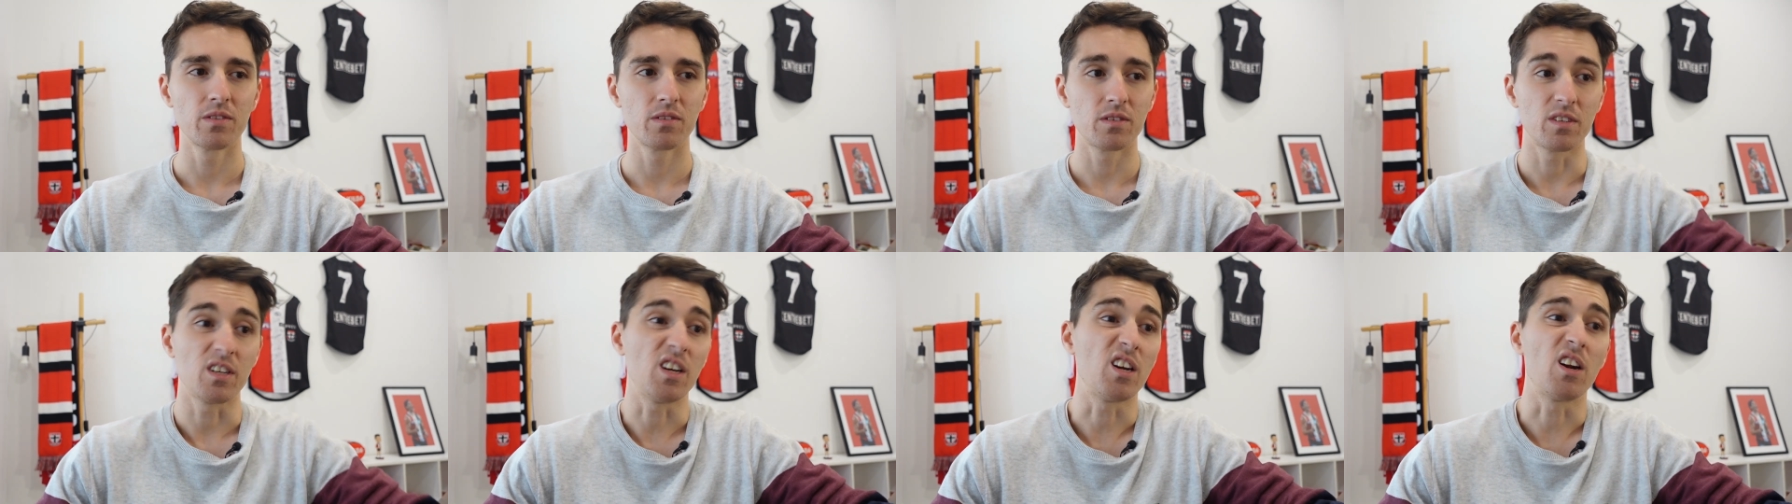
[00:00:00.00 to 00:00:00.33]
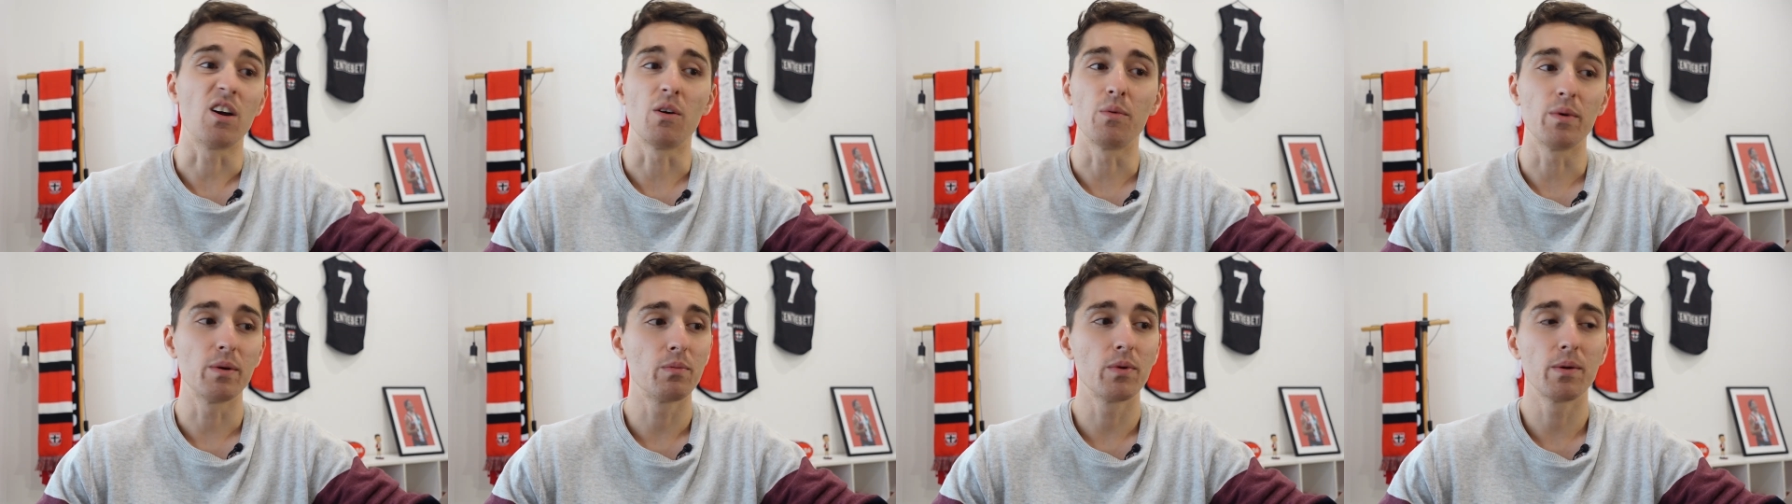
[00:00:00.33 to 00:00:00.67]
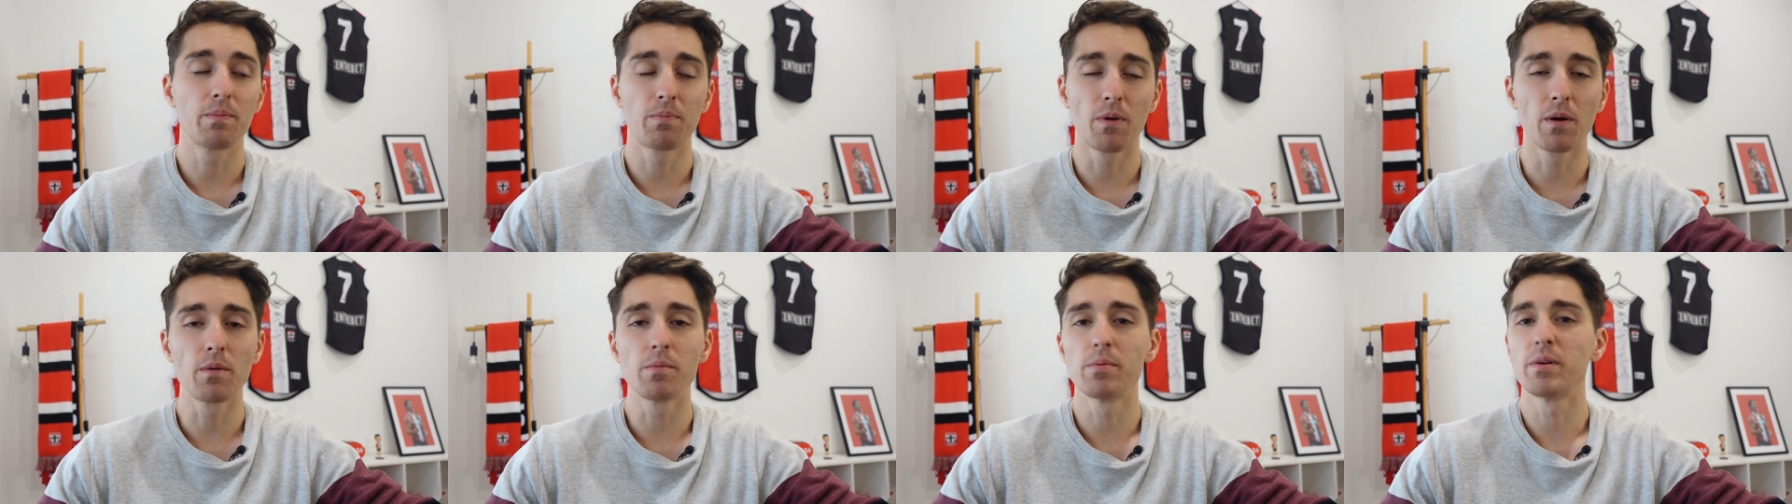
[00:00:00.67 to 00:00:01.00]
you know we, we
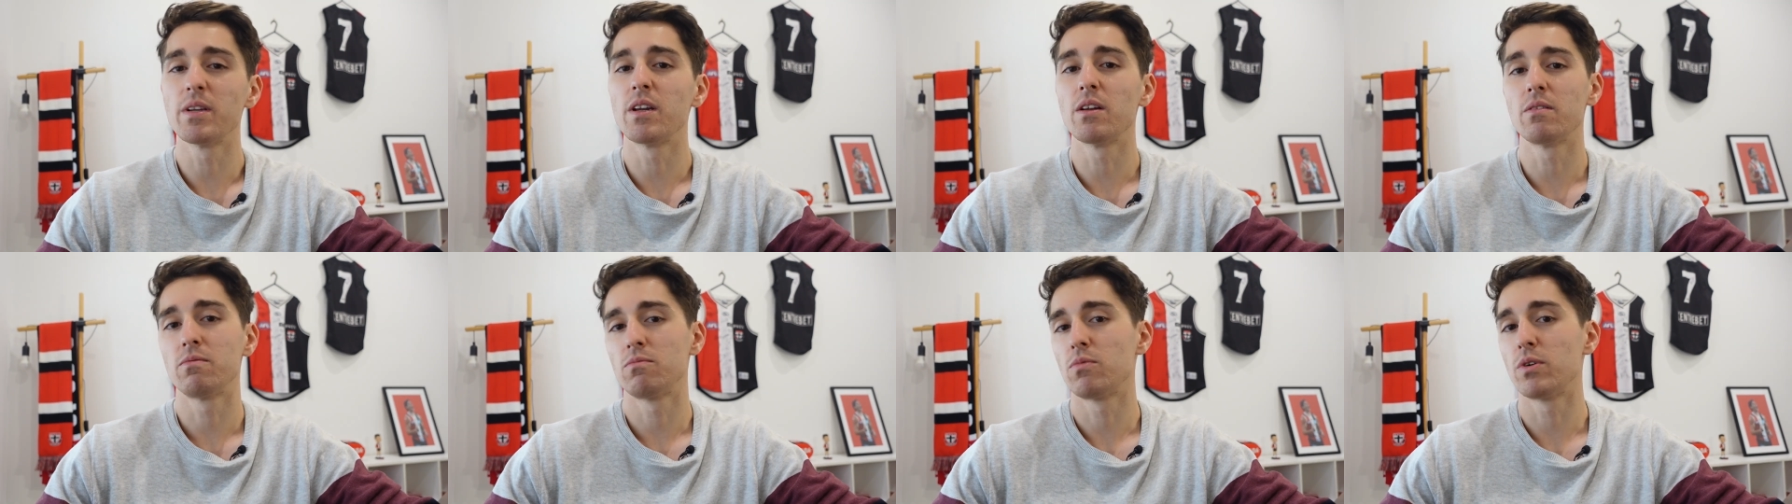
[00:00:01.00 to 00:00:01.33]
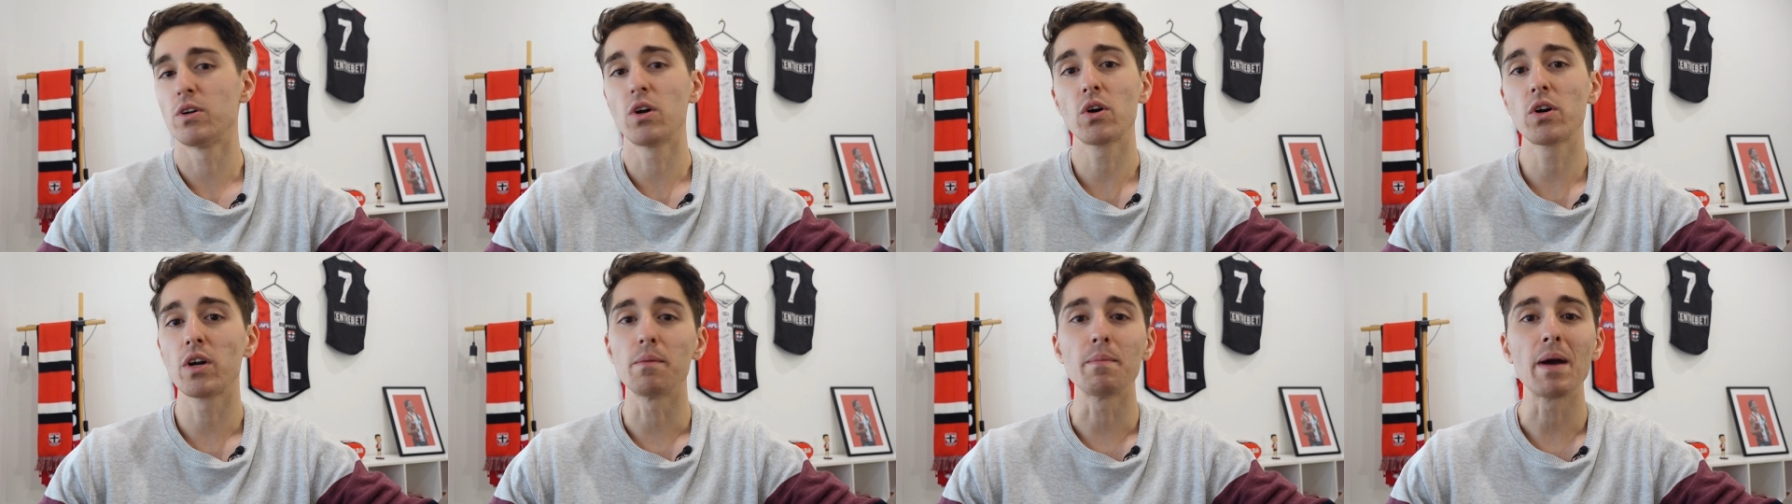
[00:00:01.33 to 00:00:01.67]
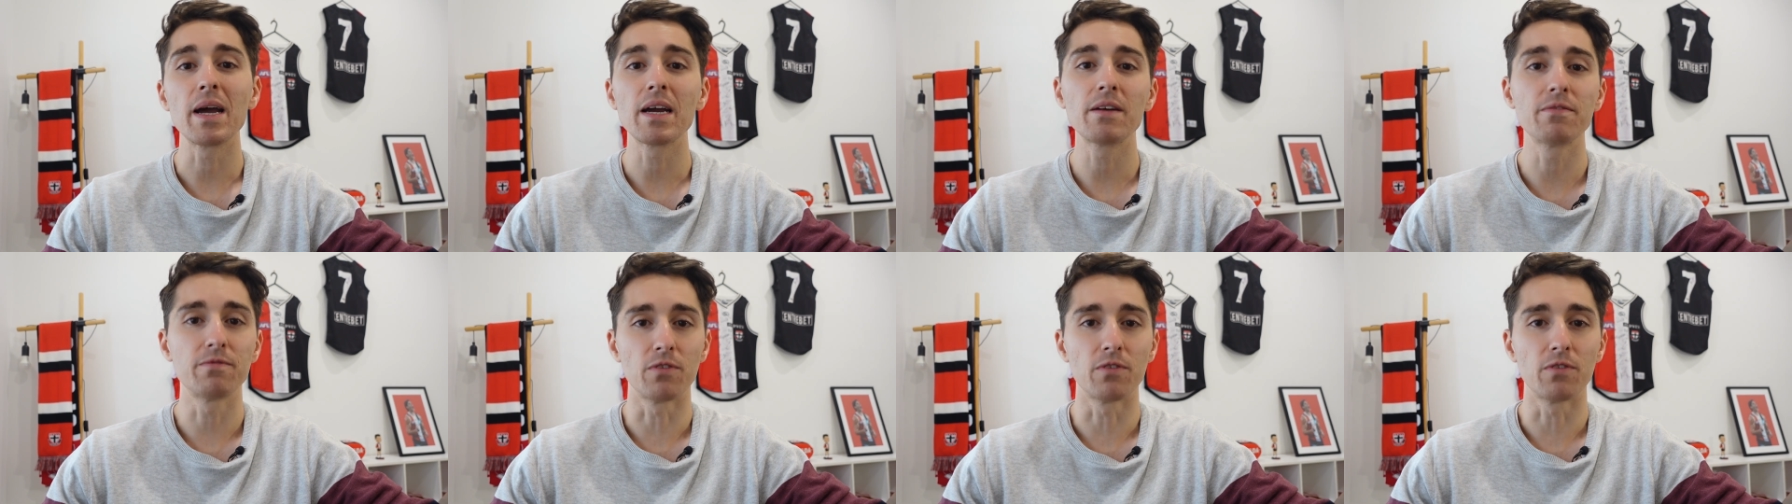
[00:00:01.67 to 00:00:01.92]
probably we're not going to make